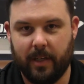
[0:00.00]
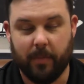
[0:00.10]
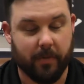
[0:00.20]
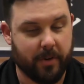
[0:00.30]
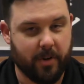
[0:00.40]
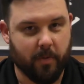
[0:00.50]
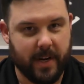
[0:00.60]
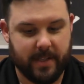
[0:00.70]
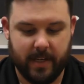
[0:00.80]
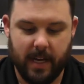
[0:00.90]
But for you
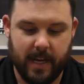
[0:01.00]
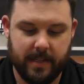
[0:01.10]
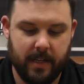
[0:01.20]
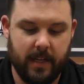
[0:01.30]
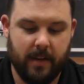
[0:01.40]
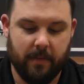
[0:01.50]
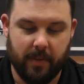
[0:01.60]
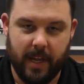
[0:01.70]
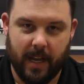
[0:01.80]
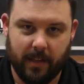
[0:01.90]
racing guys, for
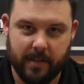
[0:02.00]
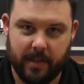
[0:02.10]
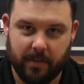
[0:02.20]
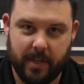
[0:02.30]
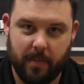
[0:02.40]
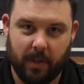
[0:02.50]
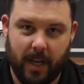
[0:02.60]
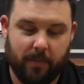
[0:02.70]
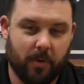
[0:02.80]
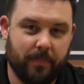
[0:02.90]
the LS and LT
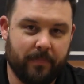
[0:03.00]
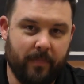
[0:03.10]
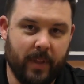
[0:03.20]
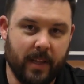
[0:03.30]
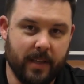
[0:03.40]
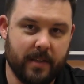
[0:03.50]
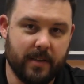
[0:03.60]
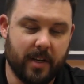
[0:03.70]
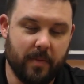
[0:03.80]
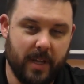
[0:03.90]
platform, this
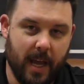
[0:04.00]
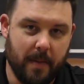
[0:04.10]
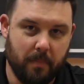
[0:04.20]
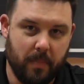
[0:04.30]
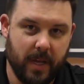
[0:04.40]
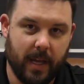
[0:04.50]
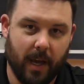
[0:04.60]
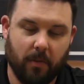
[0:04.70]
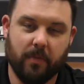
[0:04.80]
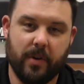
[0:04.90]
is going to be a big
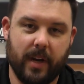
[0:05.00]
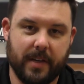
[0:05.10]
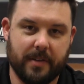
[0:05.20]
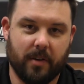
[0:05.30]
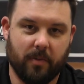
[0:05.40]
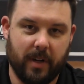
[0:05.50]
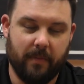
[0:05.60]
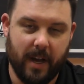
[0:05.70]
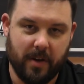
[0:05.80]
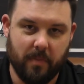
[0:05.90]
help for you guys that are running
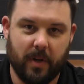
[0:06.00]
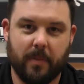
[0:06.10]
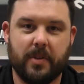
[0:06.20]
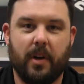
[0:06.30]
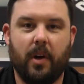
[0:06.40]
vacuum pumps